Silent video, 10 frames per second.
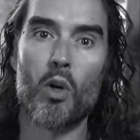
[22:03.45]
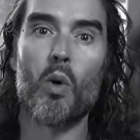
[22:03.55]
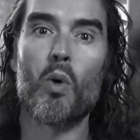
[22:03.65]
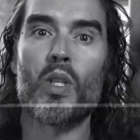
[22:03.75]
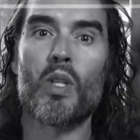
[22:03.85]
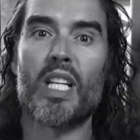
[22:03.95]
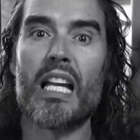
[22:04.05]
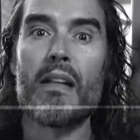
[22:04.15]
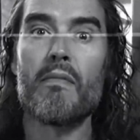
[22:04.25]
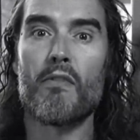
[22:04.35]
it
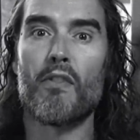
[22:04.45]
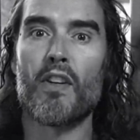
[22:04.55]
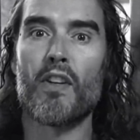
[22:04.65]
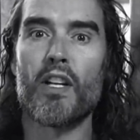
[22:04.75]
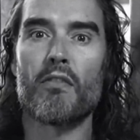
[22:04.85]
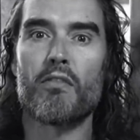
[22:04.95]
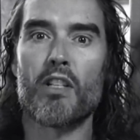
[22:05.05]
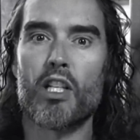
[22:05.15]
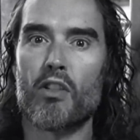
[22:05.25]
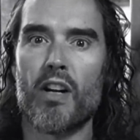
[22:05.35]
definitely looks like it
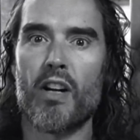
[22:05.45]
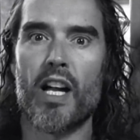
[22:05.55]
has.